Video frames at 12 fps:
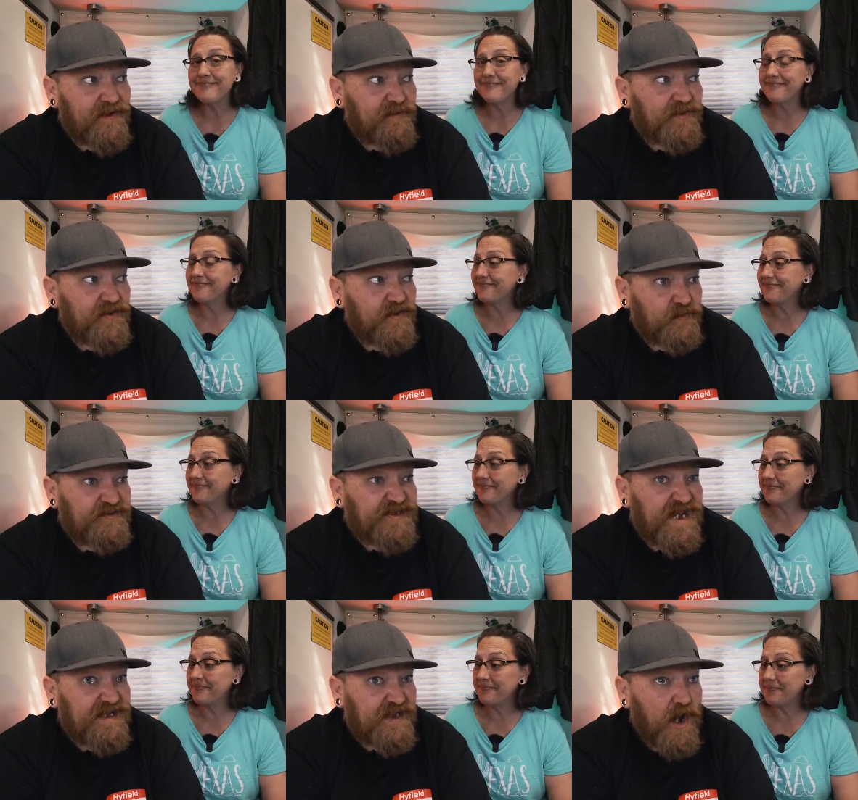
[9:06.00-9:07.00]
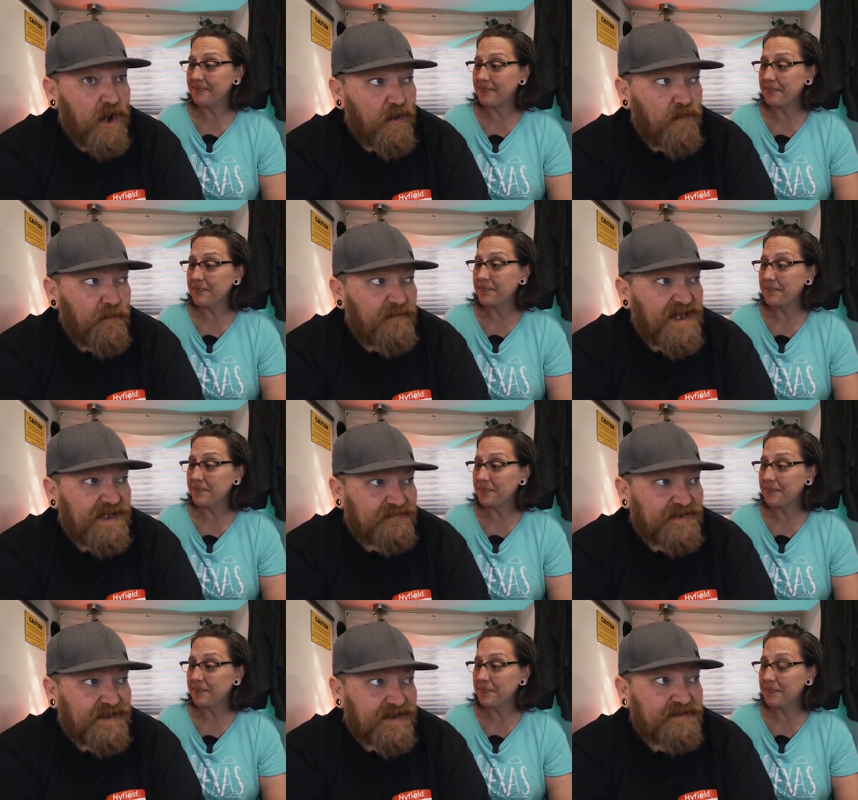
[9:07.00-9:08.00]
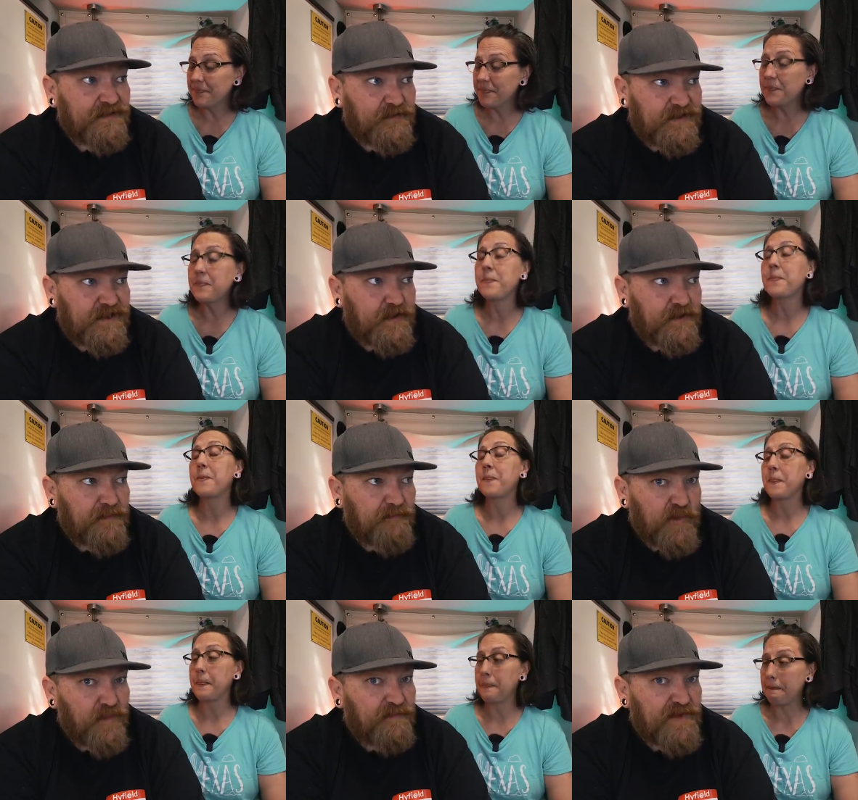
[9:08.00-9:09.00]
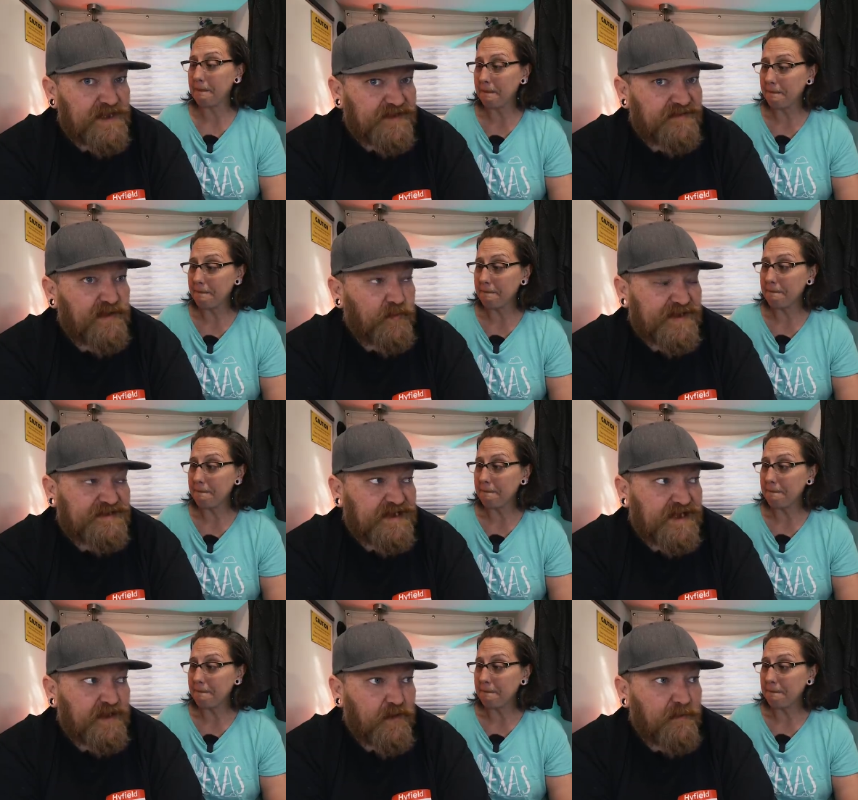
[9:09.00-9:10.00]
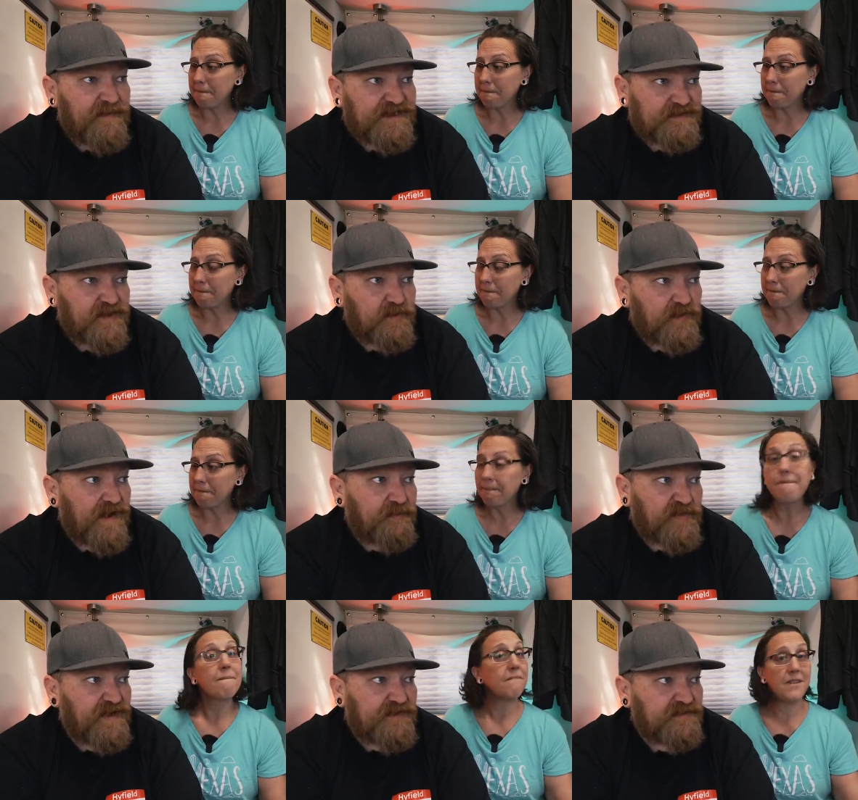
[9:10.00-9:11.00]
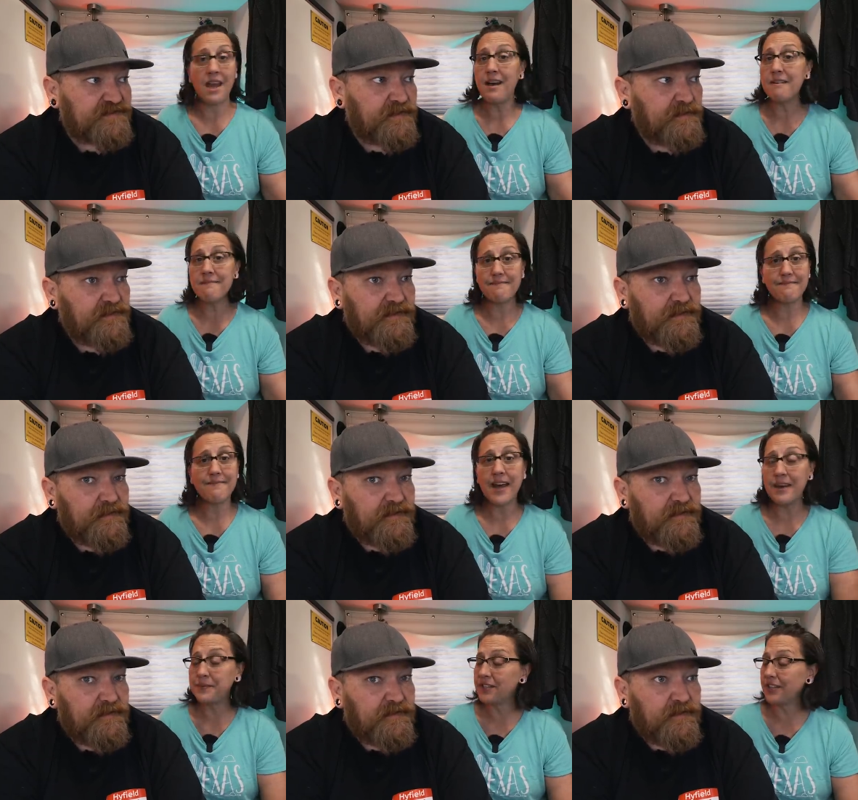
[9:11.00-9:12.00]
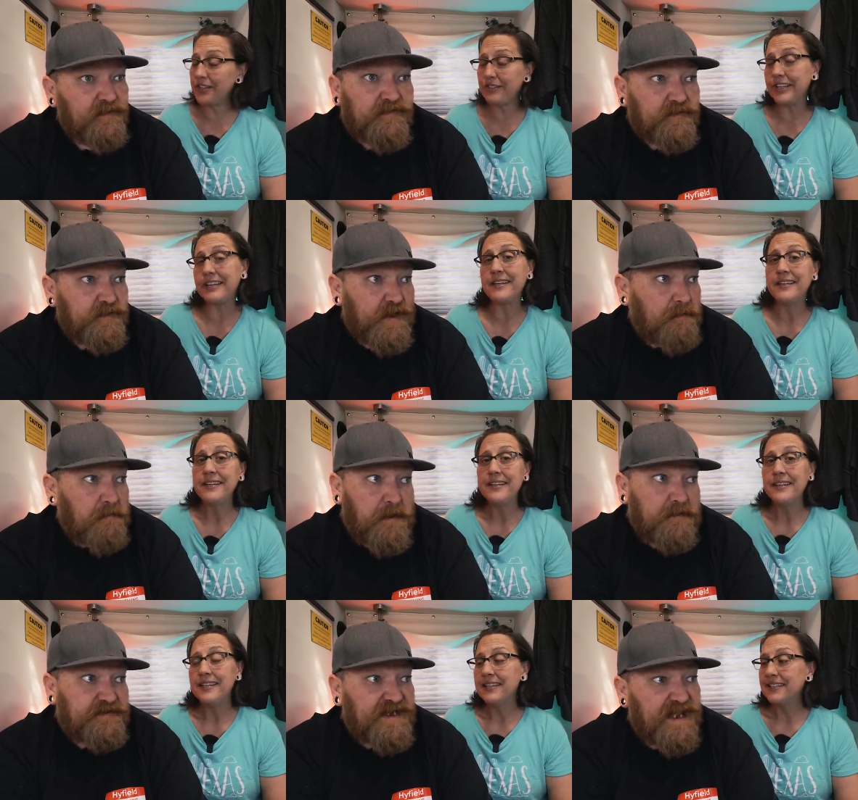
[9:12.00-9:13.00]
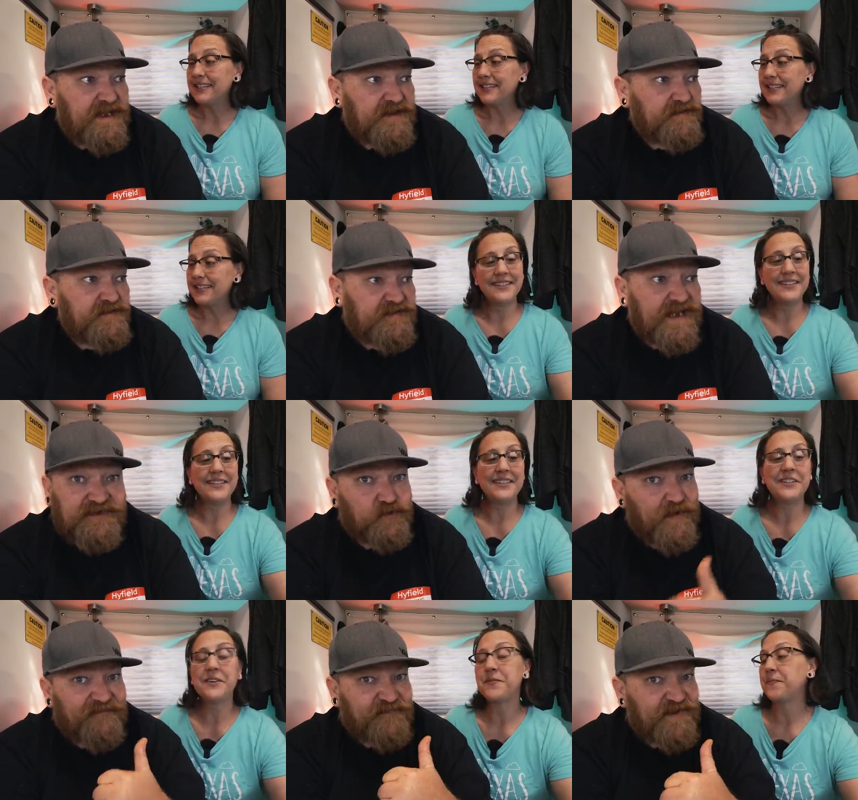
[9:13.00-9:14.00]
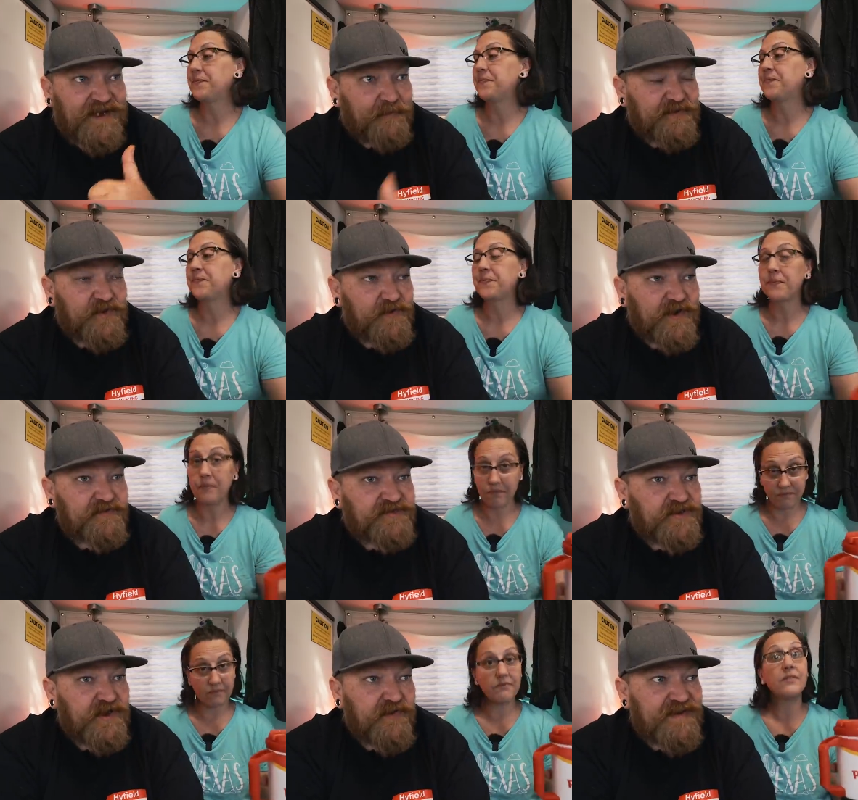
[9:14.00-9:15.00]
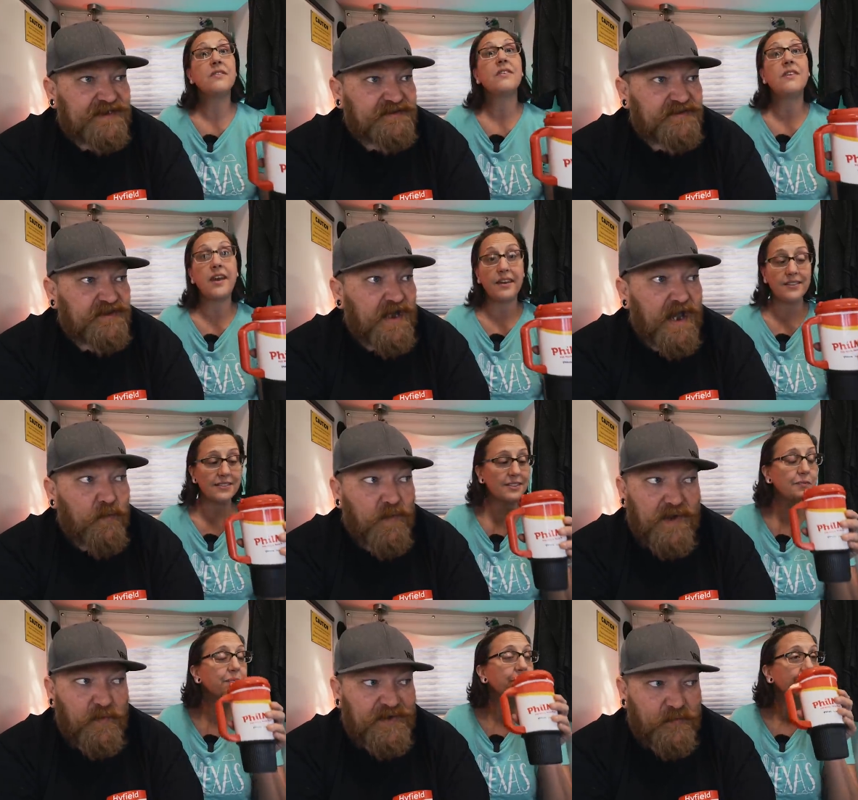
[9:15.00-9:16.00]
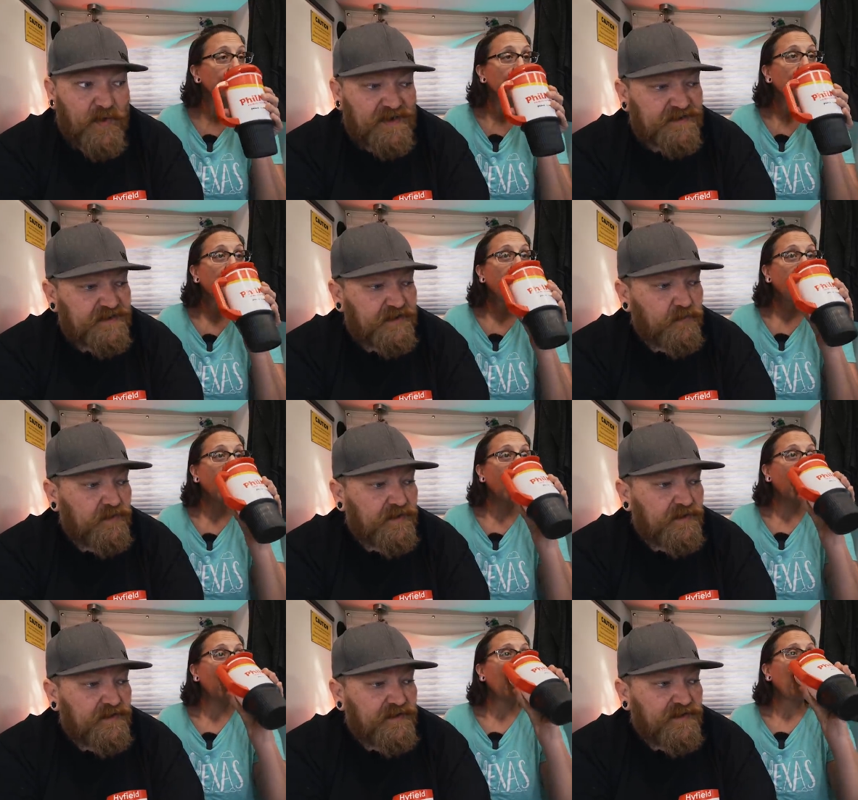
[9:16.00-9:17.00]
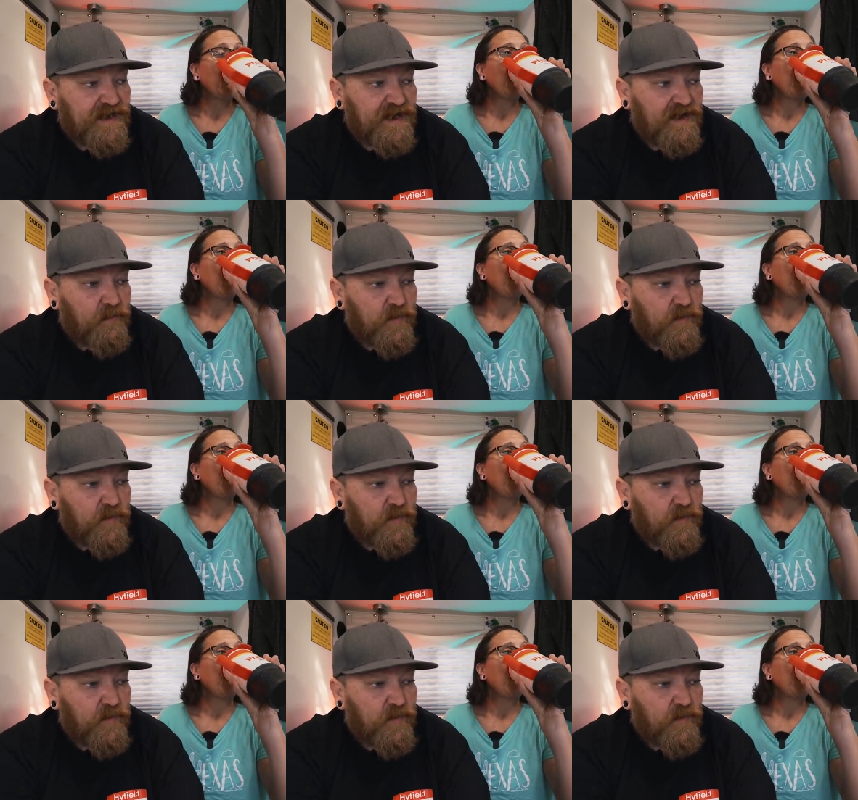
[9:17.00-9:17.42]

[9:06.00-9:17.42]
Speaker 1: owner who take home at the end of the year more money than we take home as owner operators yeah
Speaker 2: absolutely
Speaker 1: and that's great for them kudos you know that's yes. not what we want to do uh,